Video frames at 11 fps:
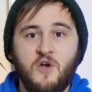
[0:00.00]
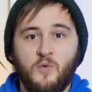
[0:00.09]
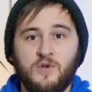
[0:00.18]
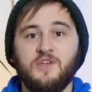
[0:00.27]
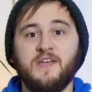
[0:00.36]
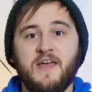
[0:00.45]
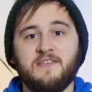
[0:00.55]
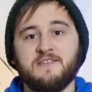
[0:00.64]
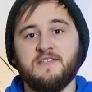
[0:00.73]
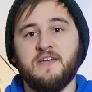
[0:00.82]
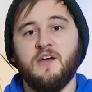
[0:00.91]
when you get
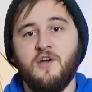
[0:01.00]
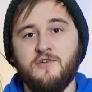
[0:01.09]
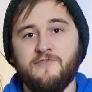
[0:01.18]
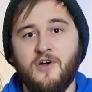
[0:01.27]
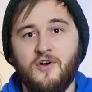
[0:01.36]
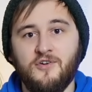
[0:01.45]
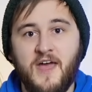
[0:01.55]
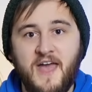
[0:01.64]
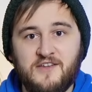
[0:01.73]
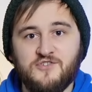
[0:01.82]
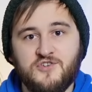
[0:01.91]
this thing over on
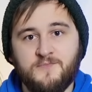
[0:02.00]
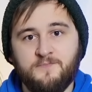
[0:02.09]
edge.